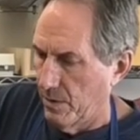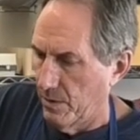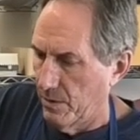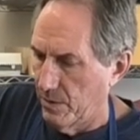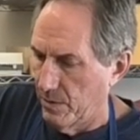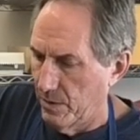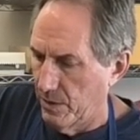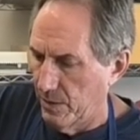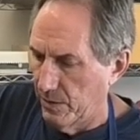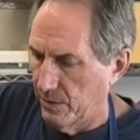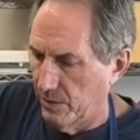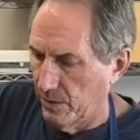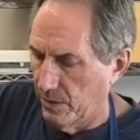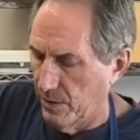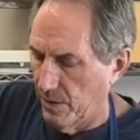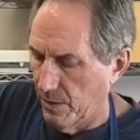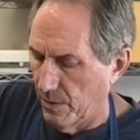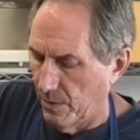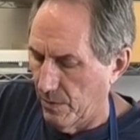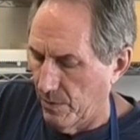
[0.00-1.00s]
you'd need to
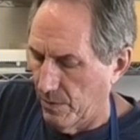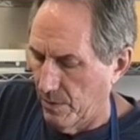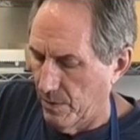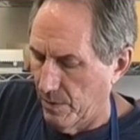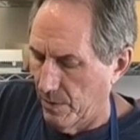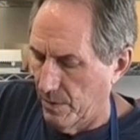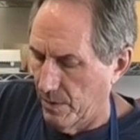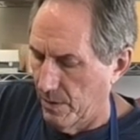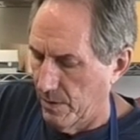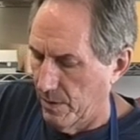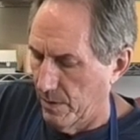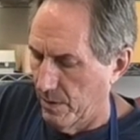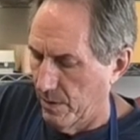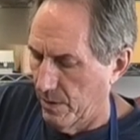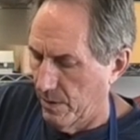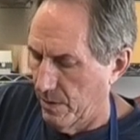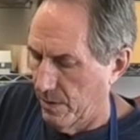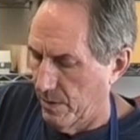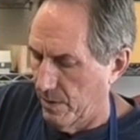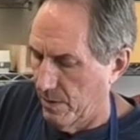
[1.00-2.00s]
go.
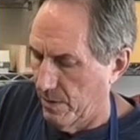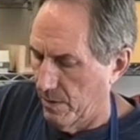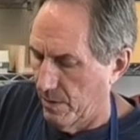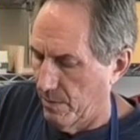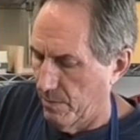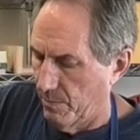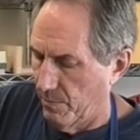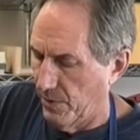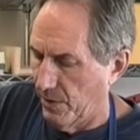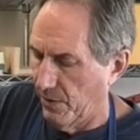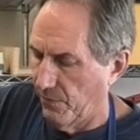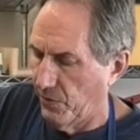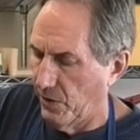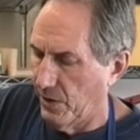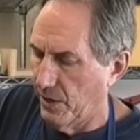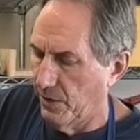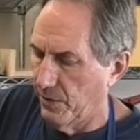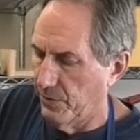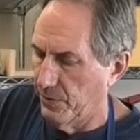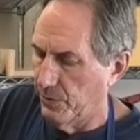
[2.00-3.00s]
But if you
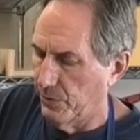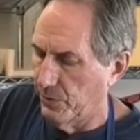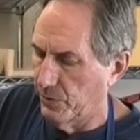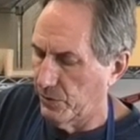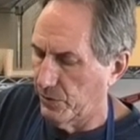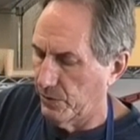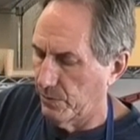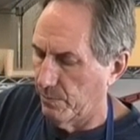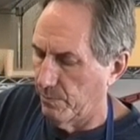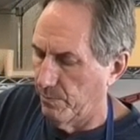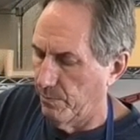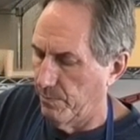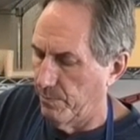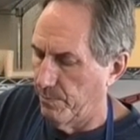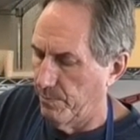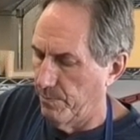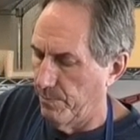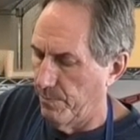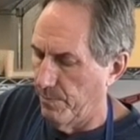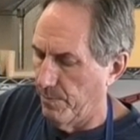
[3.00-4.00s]
introduce
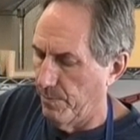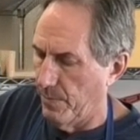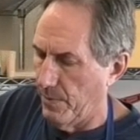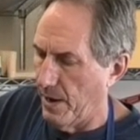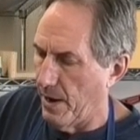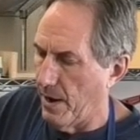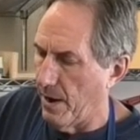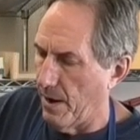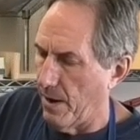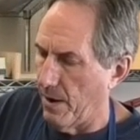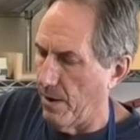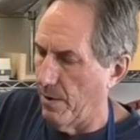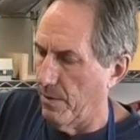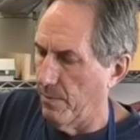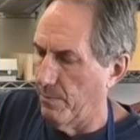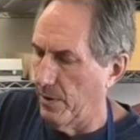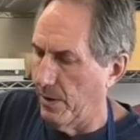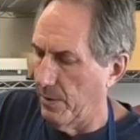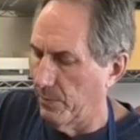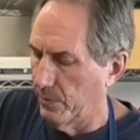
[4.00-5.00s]
air
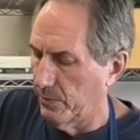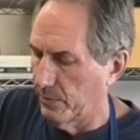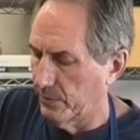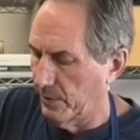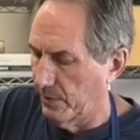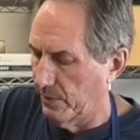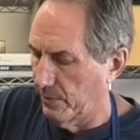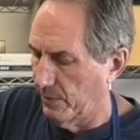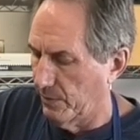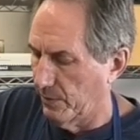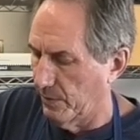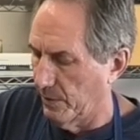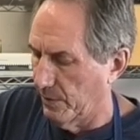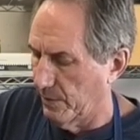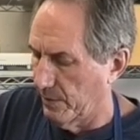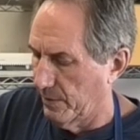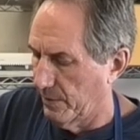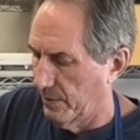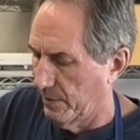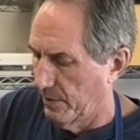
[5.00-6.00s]
and bubbles into it,